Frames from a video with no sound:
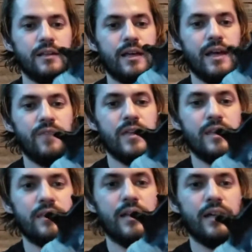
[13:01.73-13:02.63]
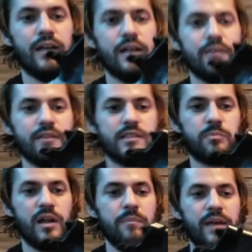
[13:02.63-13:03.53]
and then the
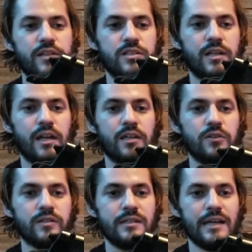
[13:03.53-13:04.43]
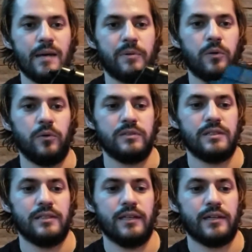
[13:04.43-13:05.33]
spray paint just kind of goes on top and holds it
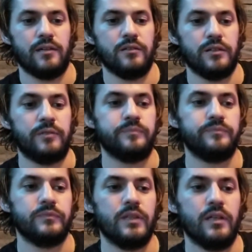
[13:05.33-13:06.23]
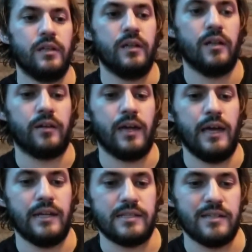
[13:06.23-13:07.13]
in like a glue. Okay,
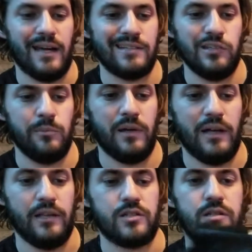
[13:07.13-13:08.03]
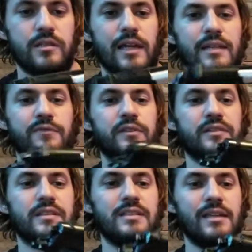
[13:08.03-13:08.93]
and it's not too much that it feels
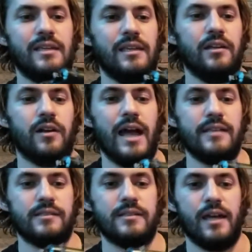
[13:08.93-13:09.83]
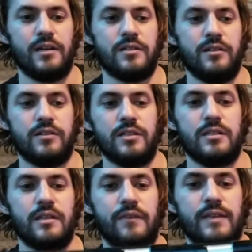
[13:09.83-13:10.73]
sticky or adds a texture, it's just
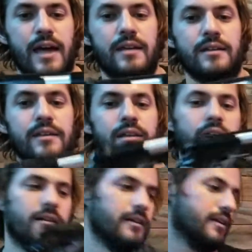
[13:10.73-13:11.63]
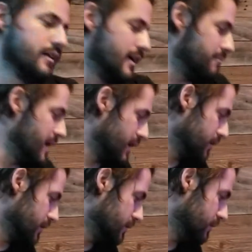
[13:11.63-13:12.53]
enough to add it in there and make it
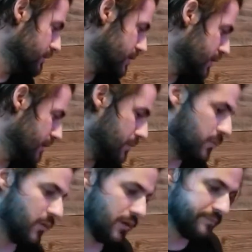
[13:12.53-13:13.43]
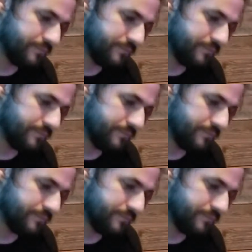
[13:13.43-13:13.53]
look a little dirty and worn.